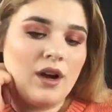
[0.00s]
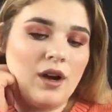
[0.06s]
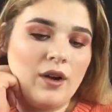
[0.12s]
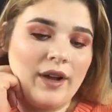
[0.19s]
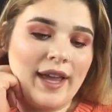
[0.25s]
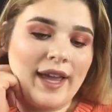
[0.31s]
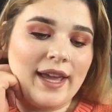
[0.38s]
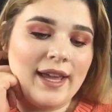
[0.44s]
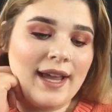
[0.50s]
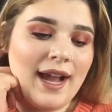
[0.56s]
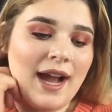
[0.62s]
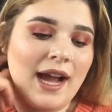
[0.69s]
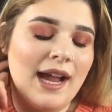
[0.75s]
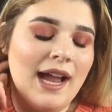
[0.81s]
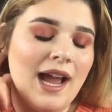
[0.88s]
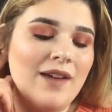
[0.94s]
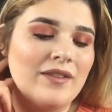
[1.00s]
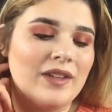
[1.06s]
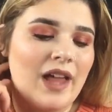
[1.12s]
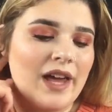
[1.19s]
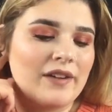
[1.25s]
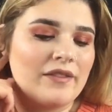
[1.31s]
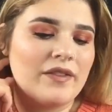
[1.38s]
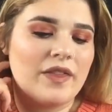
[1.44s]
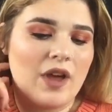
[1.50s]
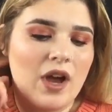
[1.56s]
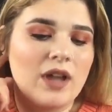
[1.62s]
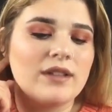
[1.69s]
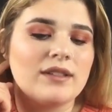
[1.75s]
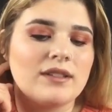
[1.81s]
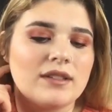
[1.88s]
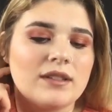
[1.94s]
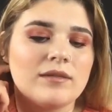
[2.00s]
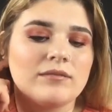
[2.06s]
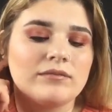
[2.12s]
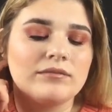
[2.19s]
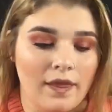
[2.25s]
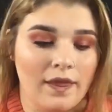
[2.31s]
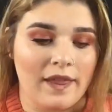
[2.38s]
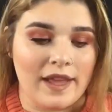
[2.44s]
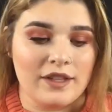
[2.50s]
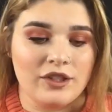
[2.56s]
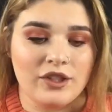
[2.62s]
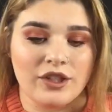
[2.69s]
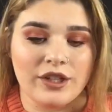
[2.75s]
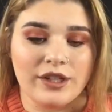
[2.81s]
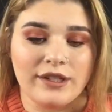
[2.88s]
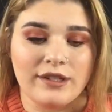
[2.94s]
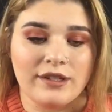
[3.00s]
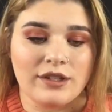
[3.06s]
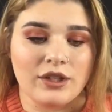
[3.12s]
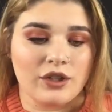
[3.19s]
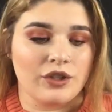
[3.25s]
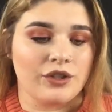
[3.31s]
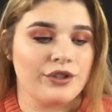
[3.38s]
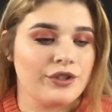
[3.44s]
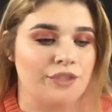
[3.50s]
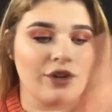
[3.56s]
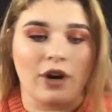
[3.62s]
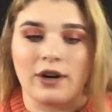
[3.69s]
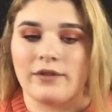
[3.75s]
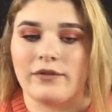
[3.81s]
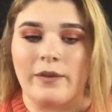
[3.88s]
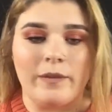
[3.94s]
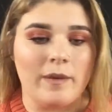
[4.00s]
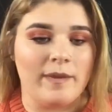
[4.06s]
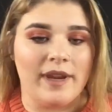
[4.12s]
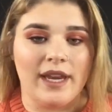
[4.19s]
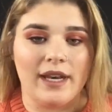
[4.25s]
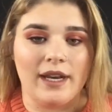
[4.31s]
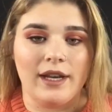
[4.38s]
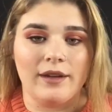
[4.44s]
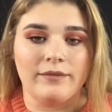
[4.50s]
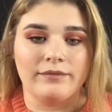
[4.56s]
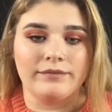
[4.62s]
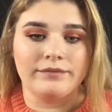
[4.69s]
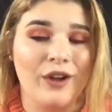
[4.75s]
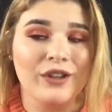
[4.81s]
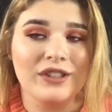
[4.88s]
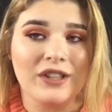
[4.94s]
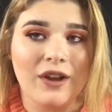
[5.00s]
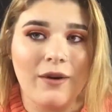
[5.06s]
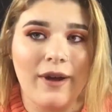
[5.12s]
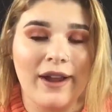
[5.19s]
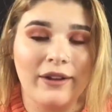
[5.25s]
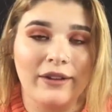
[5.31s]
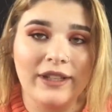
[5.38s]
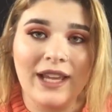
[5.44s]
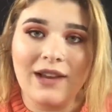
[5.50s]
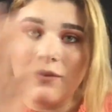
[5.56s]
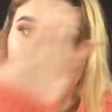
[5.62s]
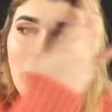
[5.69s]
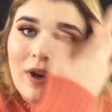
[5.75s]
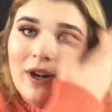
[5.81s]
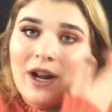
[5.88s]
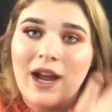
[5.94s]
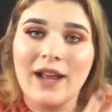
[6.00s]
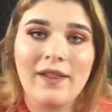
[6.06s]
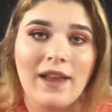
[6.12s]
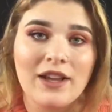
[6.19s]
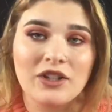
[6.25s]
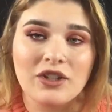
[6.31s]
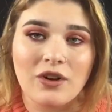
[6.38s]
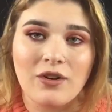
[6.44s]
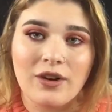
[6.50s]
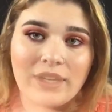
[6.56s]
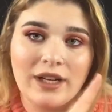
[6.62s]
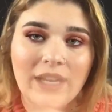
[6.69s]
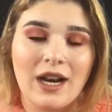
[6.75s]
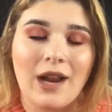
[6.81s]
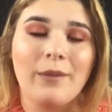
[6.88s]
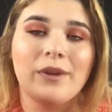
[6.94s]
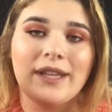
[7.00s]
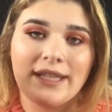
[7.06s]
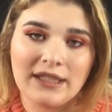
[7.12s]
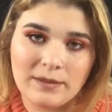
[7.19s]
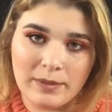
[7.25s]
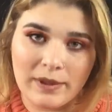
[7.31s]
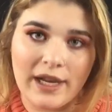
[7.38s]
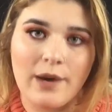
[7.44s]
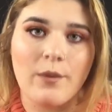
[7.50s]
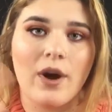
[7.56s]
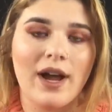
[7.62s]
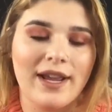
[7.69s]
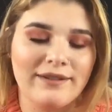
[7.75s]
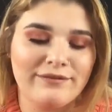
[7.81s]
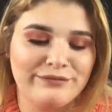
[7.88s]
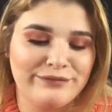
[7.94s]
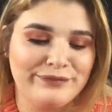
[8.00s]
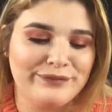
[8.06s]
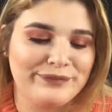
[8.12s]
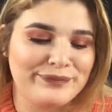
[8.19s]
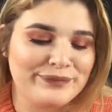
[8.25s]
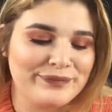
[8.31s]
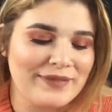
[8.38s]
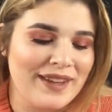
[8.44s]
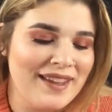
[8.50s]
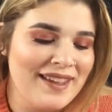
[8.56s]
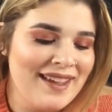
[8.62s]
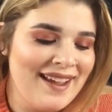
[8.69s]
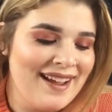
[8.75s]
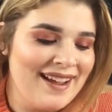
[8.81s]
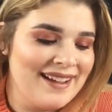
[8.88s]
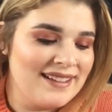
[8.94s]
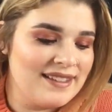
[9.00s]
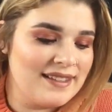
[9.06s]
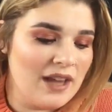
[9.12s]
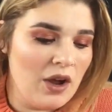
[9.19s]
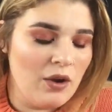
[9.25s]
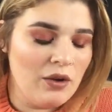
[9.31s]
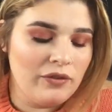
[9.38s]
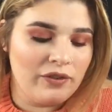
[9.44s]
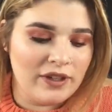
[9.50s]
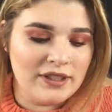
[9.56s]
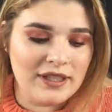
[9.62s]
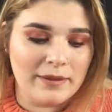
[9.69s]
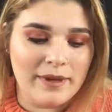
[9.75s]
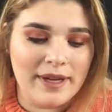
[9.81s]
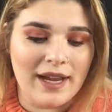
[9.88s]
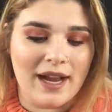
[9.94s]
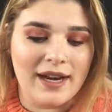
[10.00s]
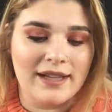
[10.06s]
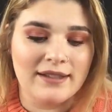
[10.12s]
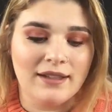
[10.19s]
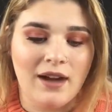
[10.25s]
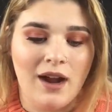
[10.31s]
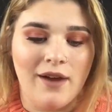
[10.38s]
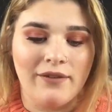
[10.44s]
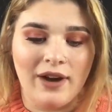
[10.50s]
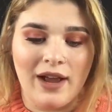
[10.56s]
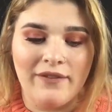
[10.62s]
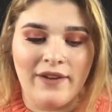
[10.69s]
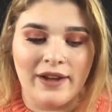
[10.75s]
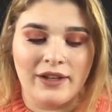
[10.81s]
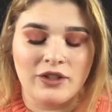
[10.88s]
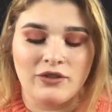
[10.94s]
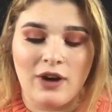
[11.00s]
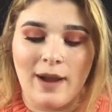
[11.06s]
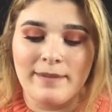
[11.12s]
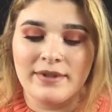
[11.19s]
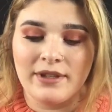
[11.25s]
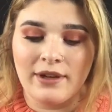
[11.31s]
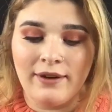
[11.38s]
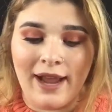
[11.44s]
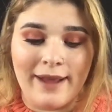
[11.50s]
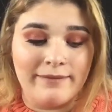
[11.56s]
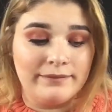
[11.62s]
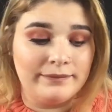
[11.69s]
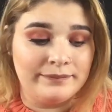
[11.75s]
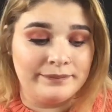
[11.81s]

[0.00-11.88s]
okay, I have a lot of thoughts. Let's just start from the beginning. Also, I only have one eyelash on and I will explain why. So the first thing we got is the Cover FX drops. Okay,